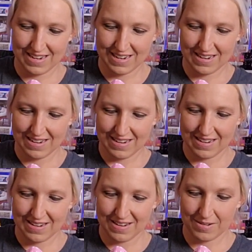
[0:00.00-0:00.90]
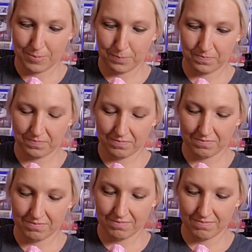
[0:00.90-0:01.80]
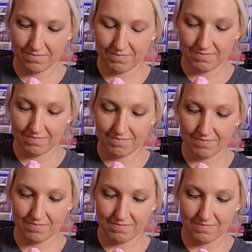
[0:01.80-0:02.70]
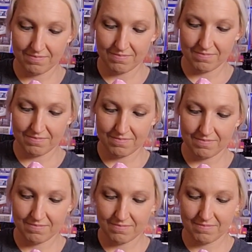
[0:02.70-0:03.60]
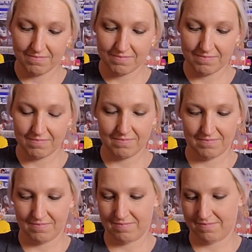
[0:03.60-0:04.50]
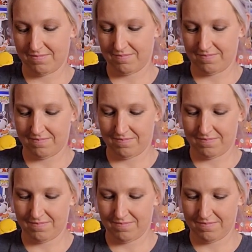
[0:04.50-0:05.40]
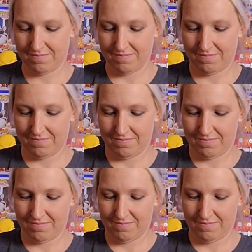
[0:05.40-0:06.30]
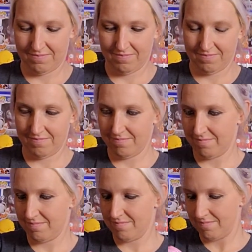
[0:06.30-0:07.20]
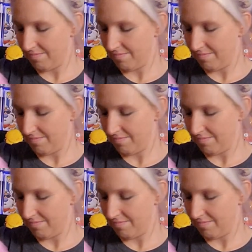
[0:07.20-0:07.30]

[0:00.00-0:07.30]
No words are spoken by the person on screen.